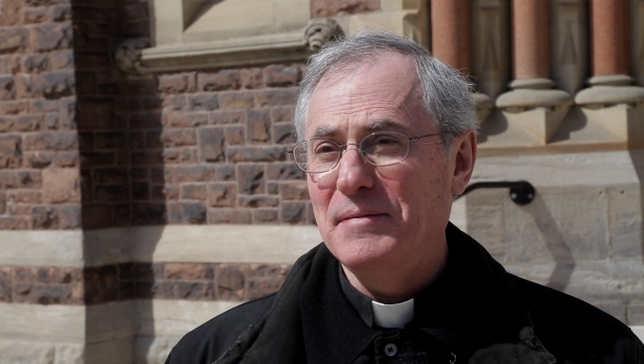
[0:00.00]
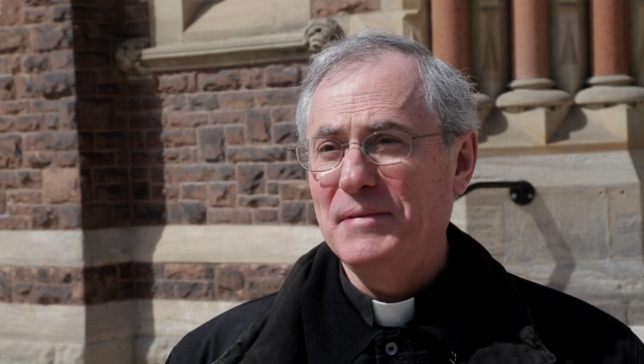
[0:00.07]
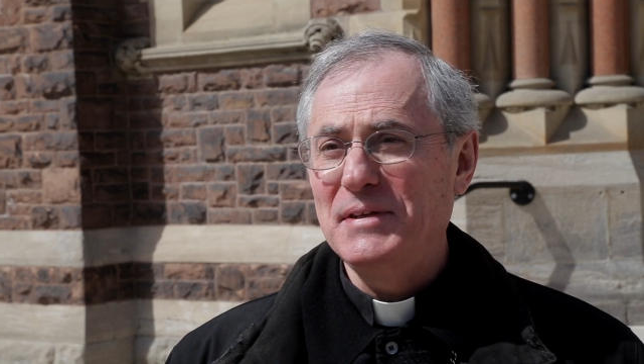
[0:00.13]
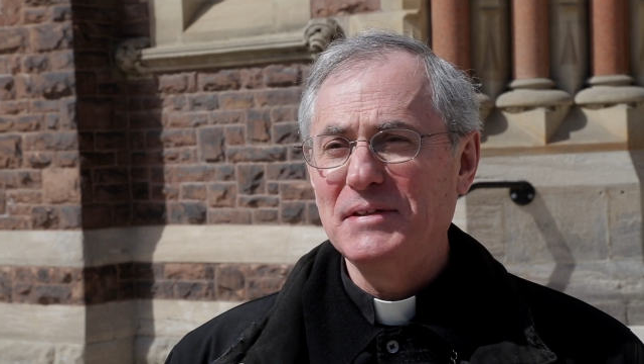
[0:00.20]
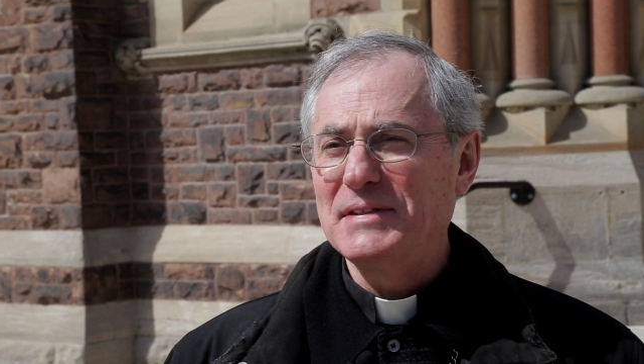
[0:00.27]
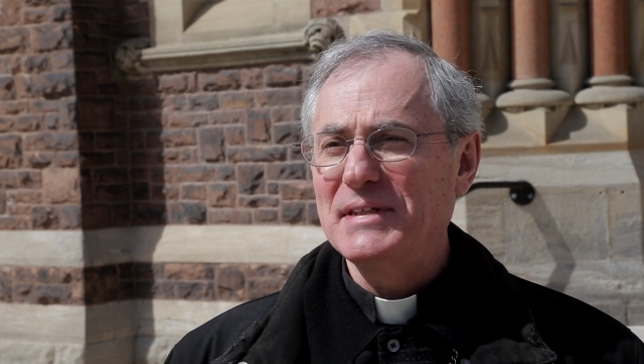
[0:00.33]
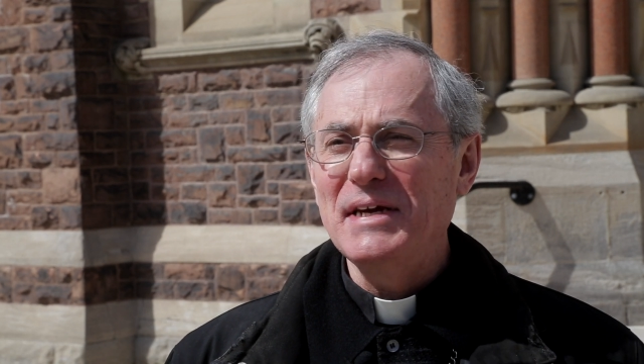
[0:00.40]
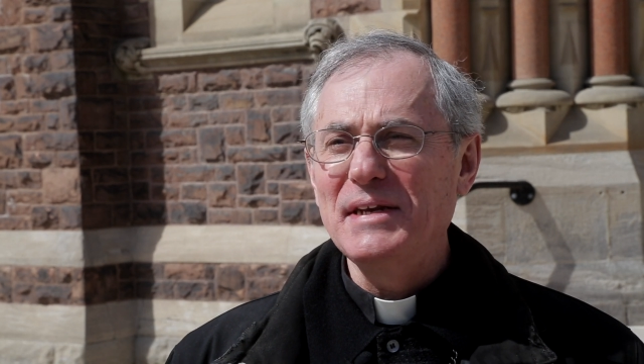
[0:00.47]

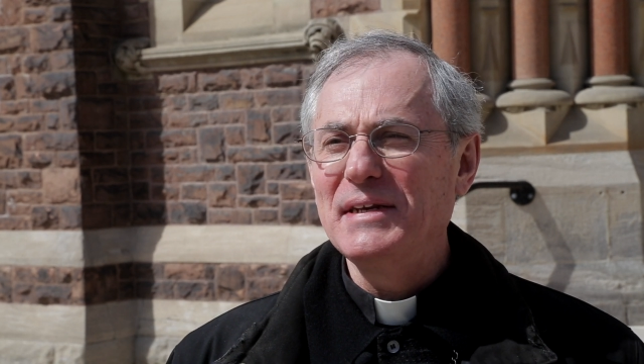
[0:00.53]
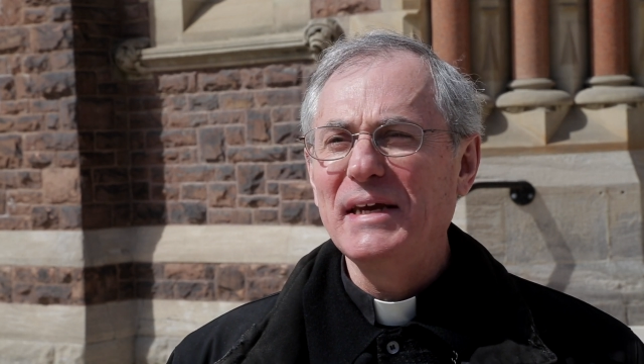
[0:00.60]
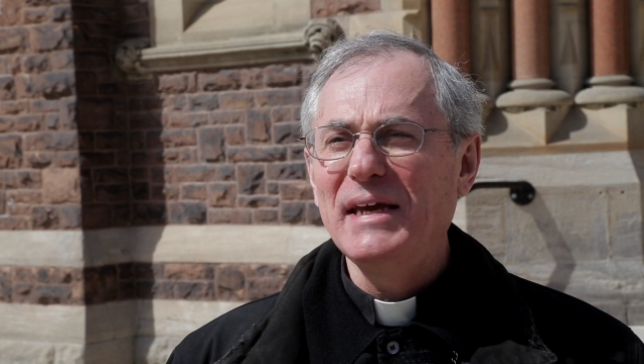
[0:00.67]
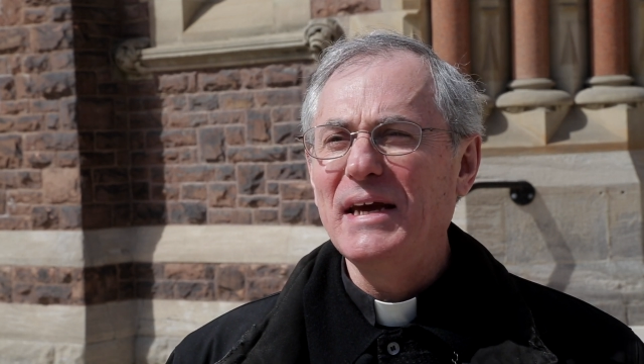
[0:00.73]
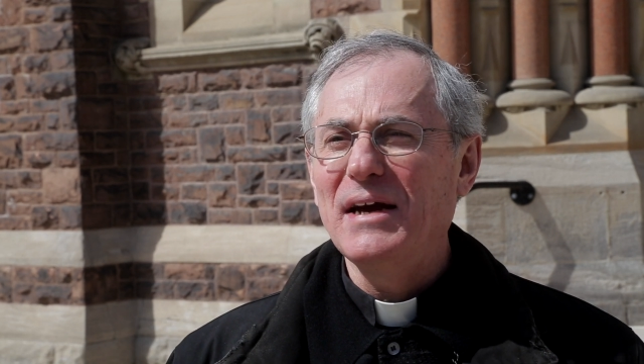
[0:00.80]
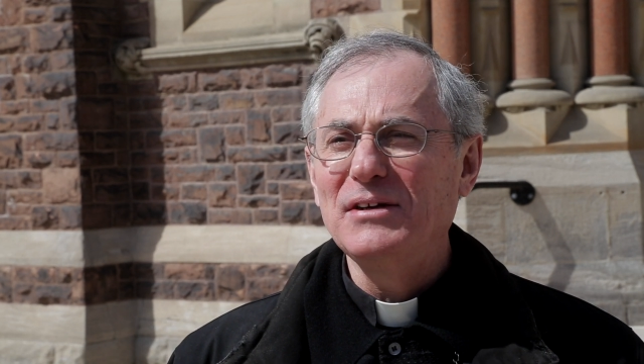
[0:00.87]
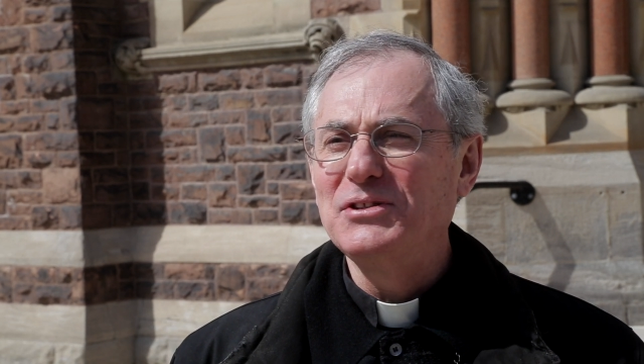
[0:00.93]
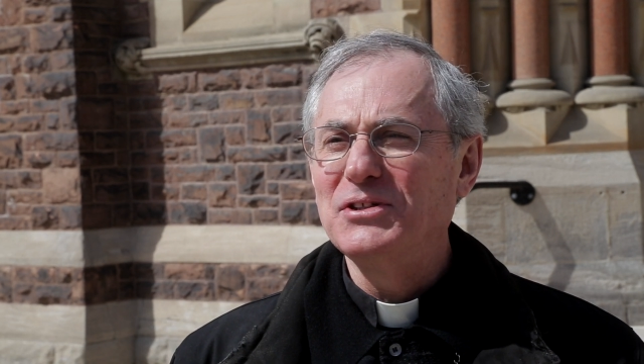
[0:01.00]
this
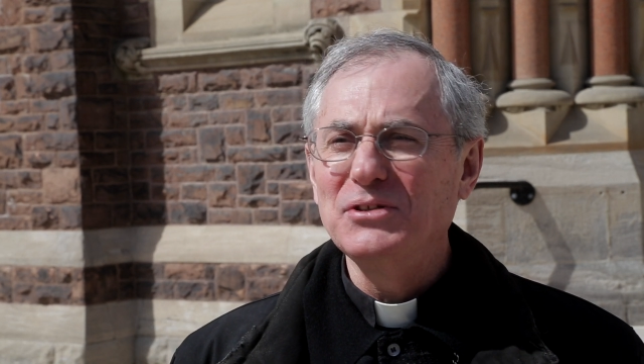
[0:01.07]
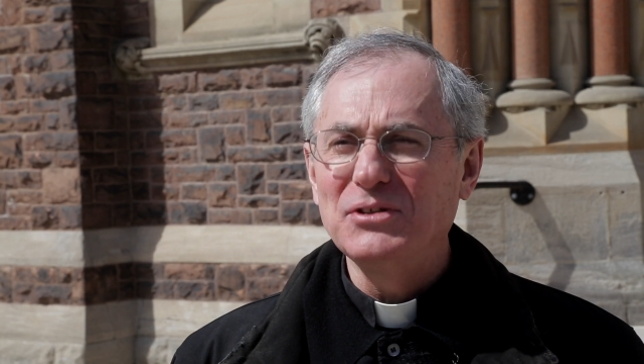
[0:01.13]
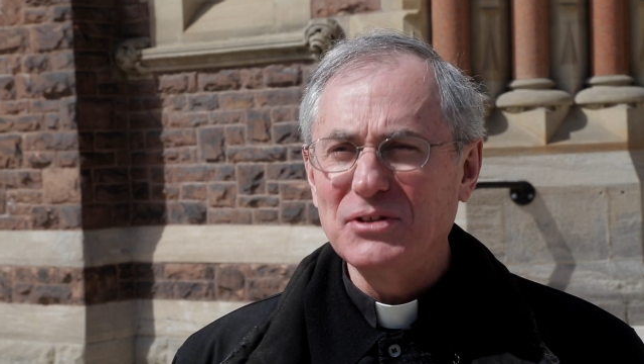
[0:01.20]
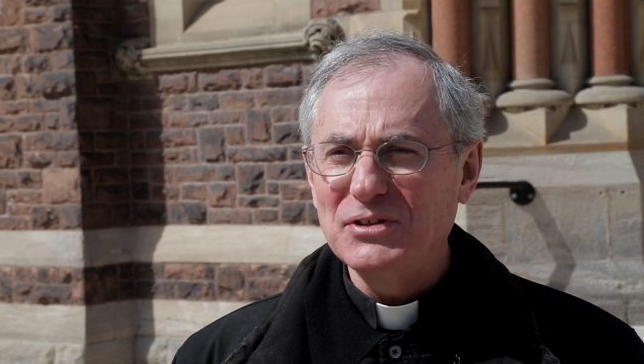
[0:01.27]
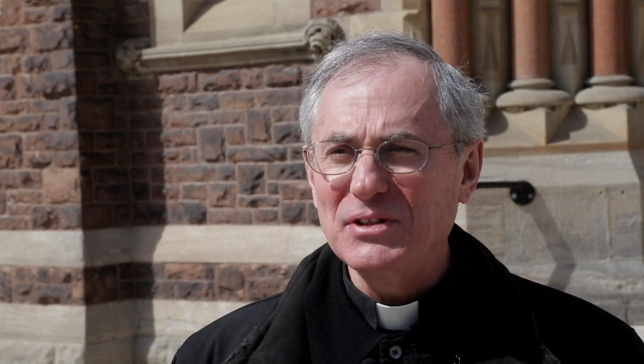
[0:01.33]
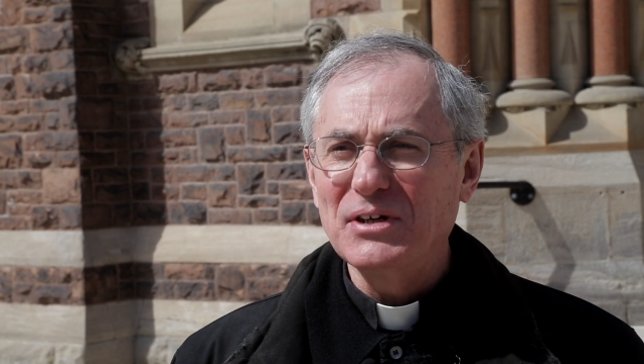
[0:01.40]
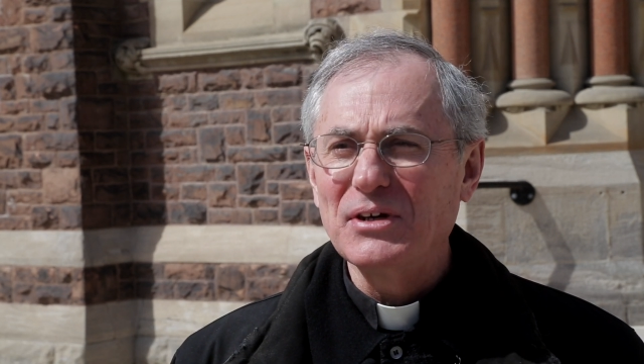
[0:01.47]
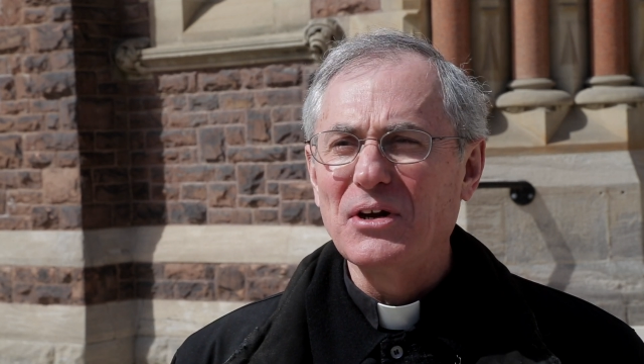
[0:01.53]
Sunday our
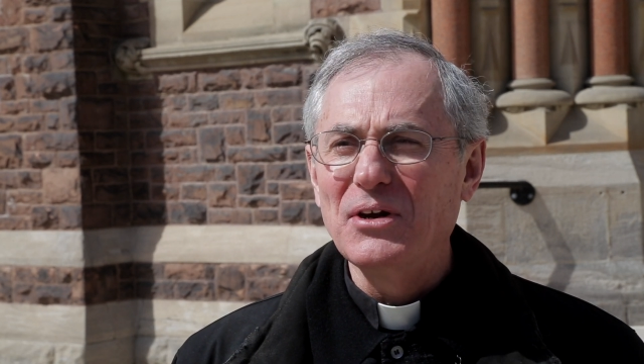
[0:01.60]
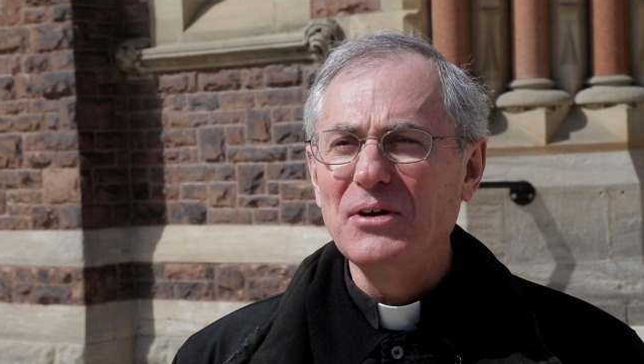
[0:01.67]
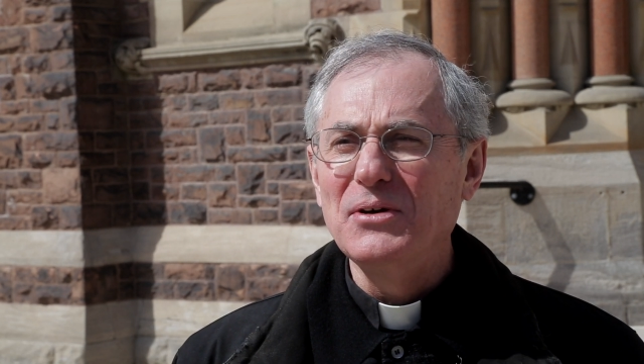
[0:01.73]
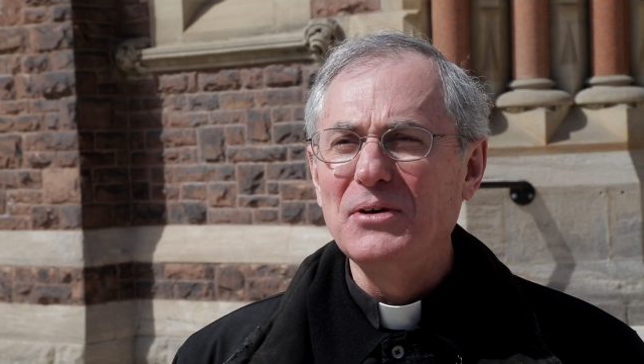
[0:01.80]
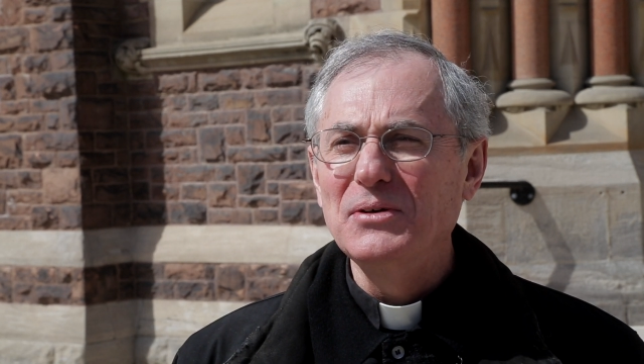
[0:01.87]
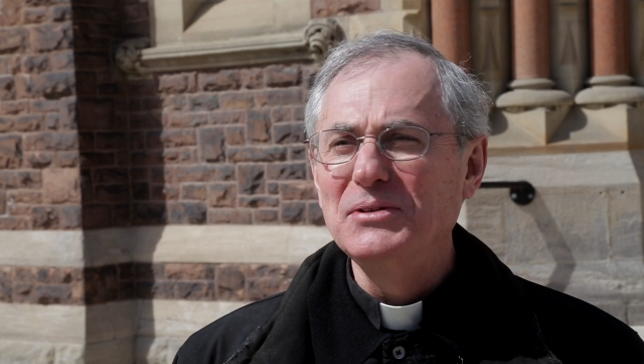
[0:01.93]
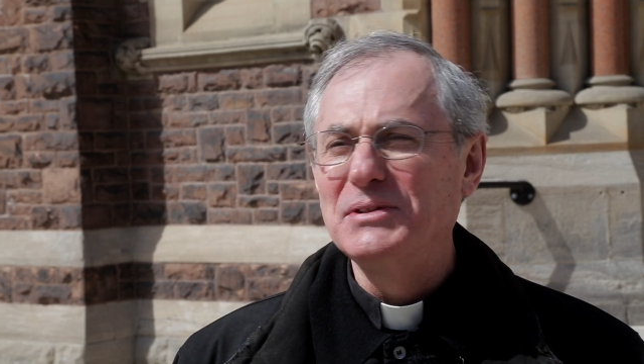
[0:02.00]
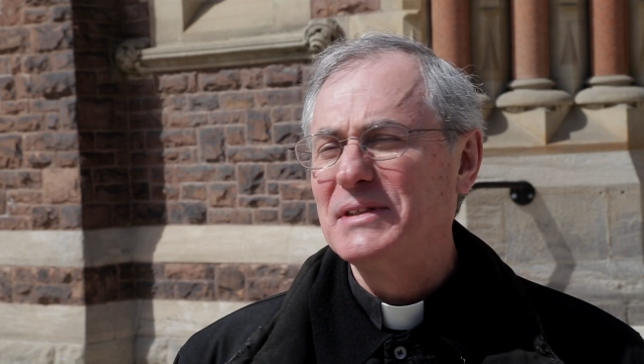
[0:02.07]
churches are
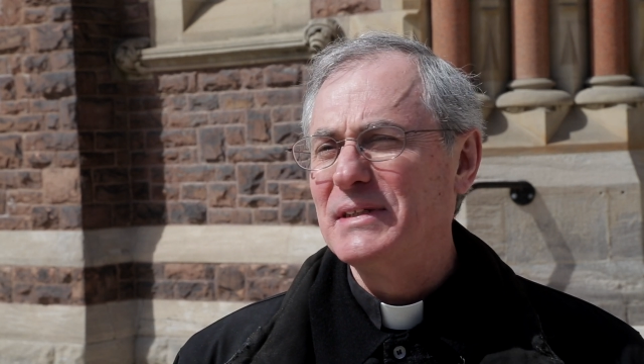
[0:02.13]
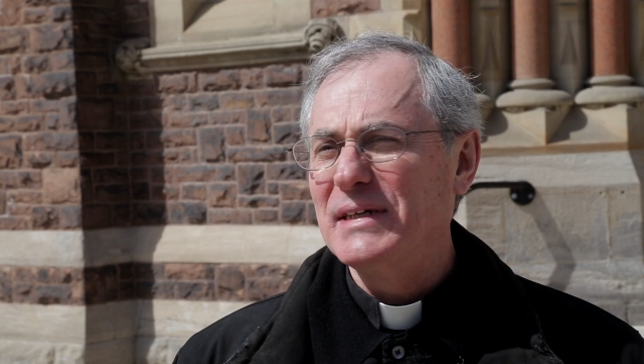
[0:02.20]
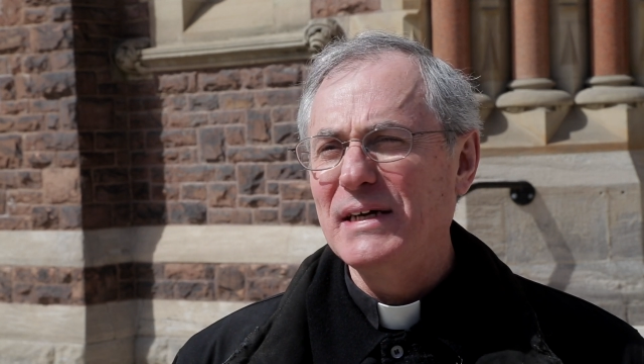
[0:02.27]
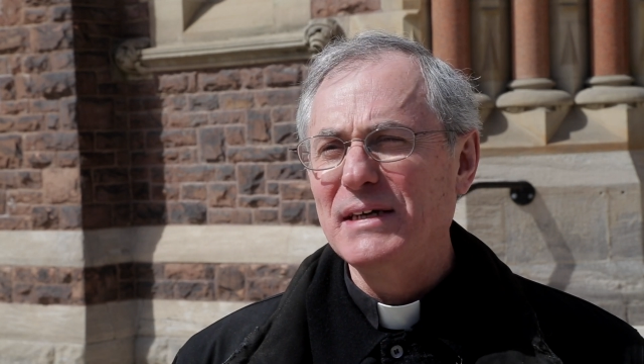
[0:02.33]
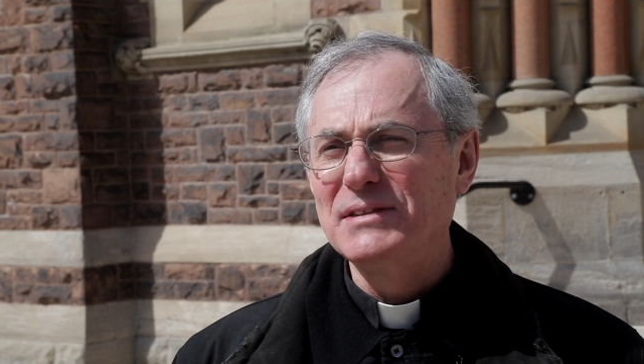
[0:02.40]
closed,